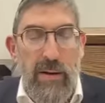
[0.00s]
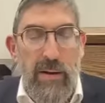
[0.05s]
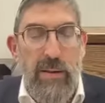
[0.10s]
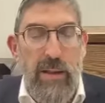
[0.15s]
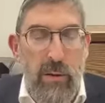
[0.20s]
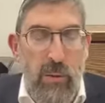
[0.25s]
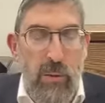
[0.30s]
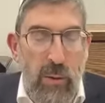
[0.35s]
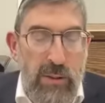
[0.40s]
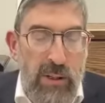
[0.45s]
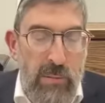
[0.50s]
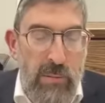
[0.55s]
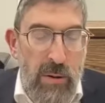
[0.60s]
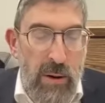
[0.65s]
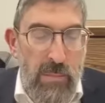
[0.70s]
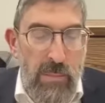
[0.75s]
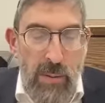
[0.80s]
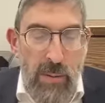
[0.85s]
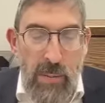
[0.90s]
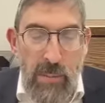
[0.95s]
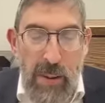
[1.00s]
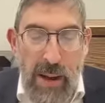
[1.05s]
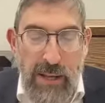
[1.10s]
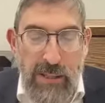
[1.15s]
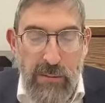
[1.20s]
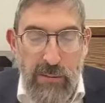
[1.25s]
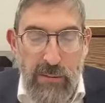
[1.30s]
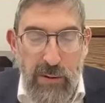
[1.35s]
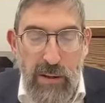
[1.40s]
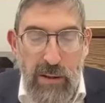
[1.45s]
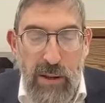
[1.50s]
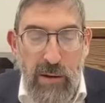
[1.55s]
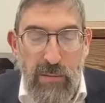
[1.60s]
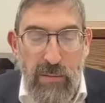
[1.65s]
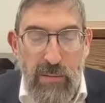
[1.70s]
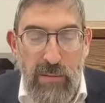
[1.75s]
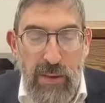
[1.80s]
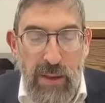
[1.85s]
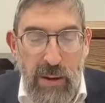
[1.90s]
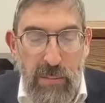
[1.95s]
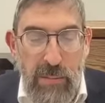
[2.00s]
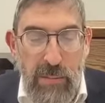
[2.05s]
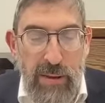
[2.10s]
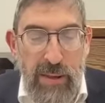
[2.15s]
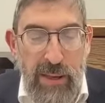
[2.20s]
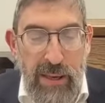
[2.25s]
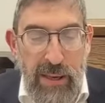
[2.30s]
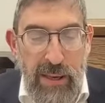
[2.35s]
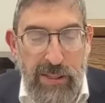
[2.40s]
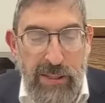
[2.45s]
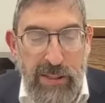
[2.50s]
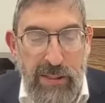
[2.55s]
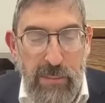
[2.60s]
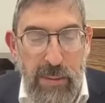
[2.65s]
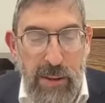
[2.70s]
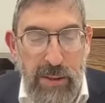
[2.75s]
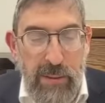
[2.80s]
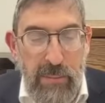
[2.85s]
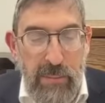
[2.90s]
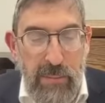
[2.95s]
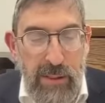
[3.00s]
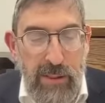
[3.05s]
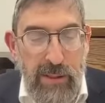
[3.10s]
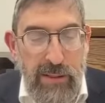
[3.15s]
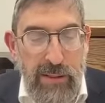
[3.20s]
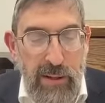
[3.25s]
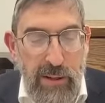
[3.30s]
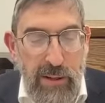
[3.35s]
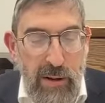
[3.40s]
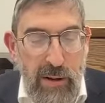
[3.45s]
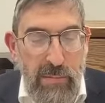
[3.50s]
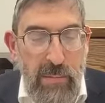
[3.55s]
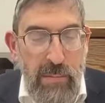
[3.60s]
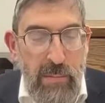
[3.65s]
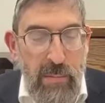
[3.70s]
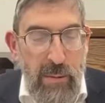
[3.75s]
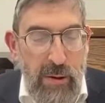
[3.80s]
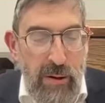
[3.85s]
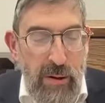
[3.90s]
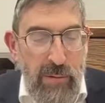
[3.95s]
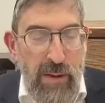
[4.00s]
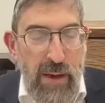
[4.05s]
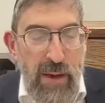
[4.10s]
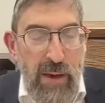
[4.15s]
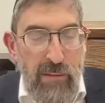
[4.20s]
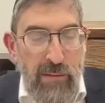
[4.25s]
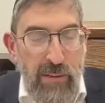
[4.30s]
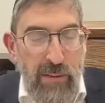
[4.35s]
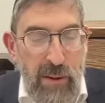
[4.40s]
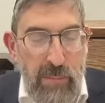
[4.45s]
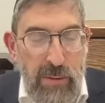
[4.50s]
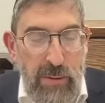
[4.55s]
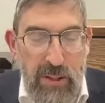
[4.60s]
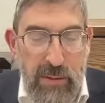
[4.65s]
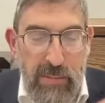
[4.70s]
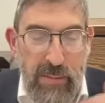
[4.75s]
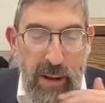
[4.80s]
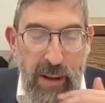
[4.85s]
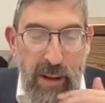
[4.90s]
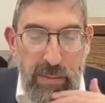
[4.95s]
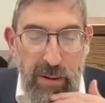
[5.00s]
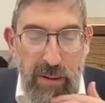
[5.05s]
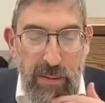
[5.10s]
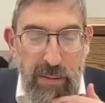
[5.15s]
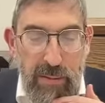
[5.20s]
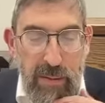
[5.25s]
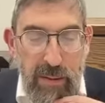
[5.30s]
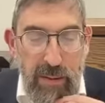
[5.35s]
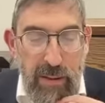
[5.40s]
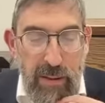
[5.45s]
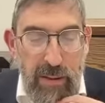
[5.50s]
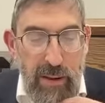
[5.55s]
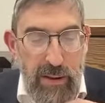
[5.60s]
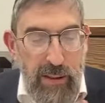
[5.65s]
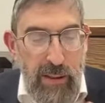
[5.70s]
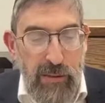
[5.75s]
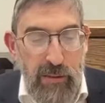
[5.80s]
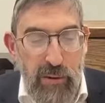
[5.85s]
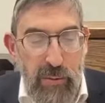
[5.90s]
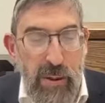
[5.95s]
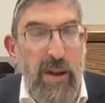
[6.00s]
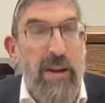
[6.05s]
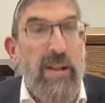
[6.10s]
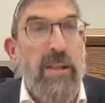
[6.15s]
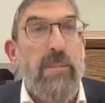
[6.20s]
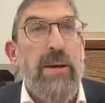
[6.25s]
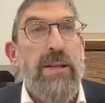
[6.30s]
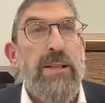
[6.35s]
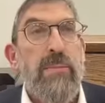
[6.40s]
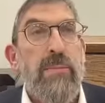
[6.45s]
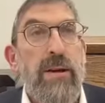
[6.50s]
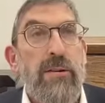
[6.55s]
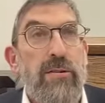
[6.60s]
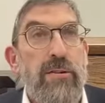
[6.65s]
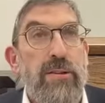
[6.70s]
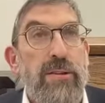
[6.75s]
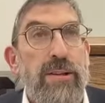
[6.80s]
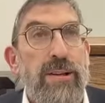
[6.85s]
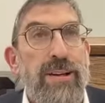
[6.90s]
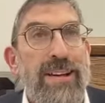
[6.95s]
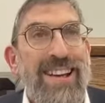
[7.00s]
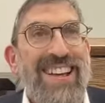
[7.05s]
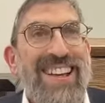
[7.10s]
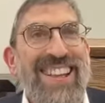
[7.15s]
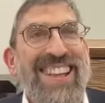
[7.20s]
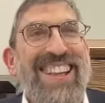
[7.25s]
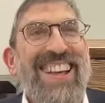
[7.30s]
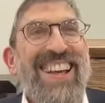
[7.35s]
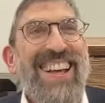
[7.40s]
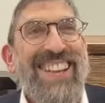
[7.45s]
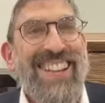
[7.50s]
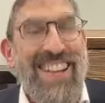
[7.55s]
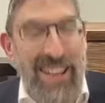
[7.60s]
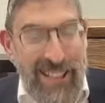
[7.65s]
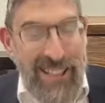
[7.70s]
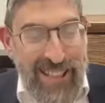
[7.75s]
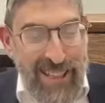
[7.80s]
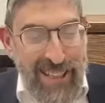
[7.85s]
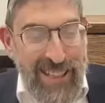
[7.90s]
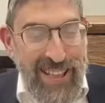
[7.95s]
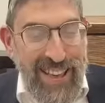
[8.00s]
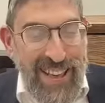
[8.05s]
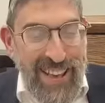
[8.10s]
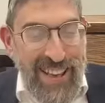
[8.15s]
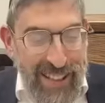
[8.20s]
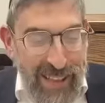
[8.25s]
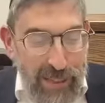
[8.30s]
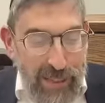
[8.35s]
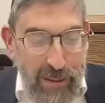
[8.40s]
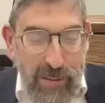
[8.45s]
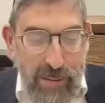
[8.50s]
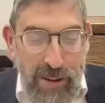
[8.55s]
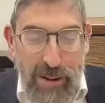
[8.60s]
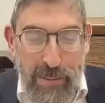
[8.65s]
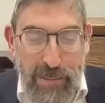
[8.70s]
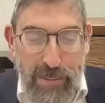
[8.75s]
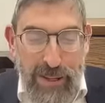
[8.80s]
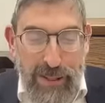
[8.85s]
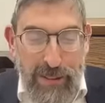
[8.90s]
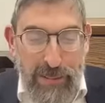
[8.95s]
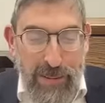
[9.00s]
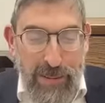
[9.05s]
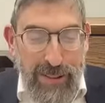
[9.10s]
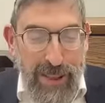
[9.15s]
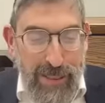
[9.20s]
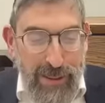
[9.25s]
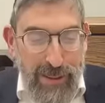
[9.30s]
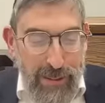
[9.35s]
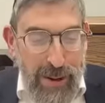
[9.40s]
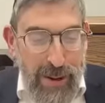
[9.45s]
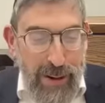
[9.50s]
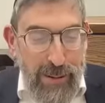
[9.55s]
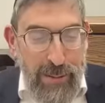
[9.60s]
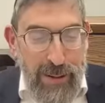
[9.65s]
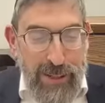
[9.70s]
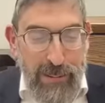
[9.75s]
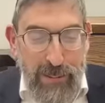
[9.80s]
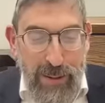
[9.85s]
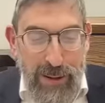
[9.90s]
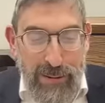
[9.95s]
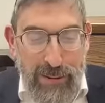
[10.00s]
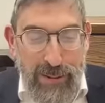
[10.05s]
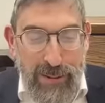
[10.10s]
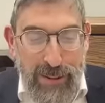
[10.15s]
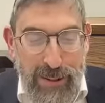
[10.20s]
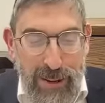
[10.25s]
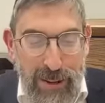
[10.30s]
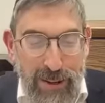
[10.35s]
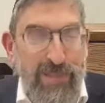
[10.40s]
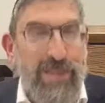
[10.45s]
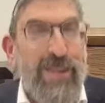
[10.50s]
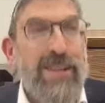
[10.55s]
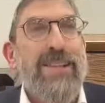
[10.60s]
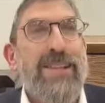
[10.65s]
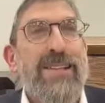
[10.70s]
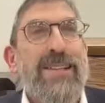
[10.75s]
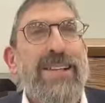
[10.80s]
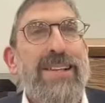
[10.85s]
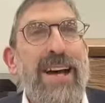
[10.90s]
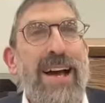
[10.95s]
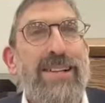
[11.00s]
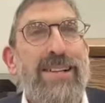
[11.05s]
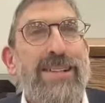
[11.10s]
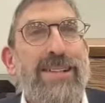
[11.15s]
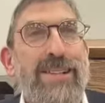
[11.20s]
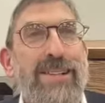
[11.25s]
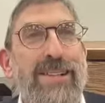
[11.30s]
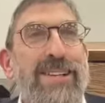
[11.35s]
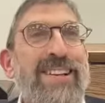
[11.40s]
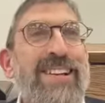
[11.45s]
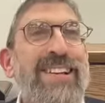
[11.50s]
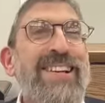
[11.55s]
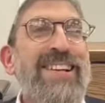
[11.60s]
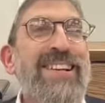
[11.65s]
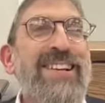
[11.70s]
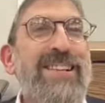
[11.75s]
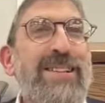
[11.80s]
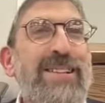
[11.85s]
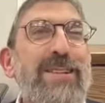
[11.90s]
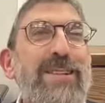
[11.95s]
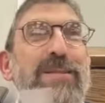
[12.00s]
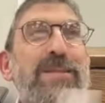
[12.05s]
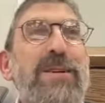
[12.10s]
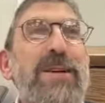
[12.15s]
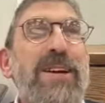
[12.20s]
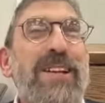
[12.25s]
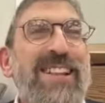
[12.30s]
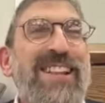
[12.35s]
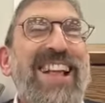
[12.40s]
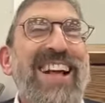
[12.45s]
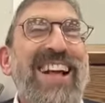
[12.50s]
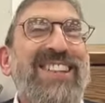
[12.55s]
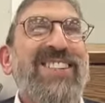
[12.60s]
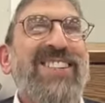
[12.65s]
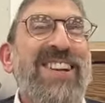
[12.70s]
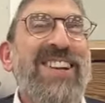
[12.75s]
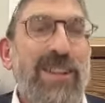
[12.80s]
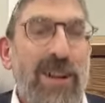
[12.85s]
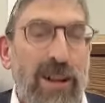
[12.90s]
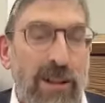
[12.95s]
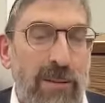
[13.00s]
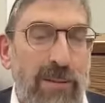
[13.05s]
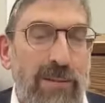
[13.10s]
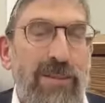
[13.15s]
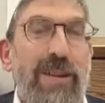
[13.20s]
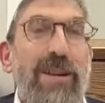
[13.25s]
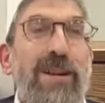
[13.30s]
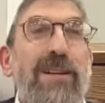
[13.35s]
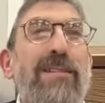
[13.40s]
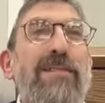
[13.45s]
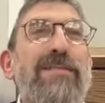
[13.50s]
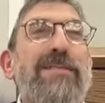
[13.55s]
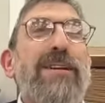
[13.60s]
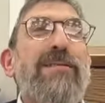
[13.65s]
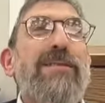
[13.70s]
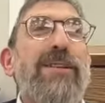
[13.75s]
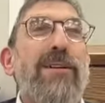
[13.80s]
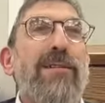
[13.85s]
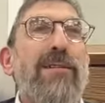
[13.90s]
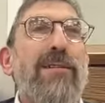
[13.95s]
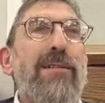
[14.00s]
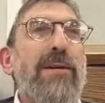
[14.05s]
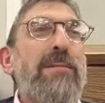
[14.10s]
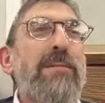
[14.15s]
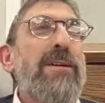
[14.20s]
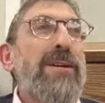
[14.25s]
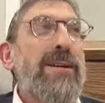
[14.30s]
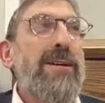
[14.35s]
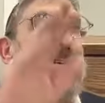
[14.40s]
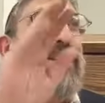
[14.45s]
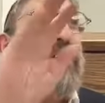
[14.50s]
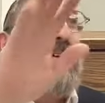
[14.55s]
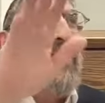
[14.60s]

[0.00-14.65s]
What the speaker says: He quotes the Gemara in Bava Basra. Rav Yirmiya asked about the midas chachamim or kaveya of chamisha mama. They threw him out of the base medrash. They threw him out of the base medrash for asking this kasha. So that's what he told him. Rav told Rav Yirmiya,